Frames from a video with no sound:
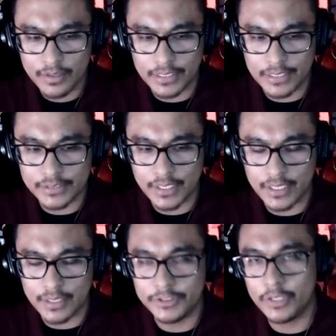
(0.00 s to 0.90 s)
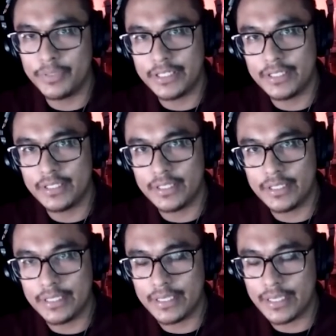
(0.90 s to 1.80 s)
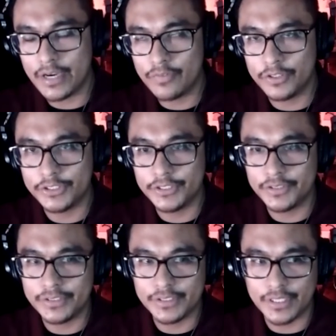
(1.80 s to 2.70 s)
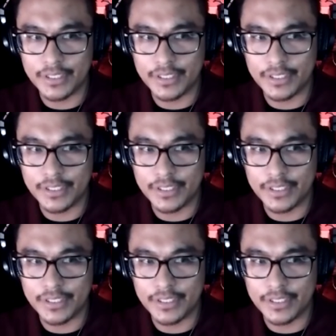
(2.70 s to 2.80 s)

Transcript: these gentlemen in the Air Force suits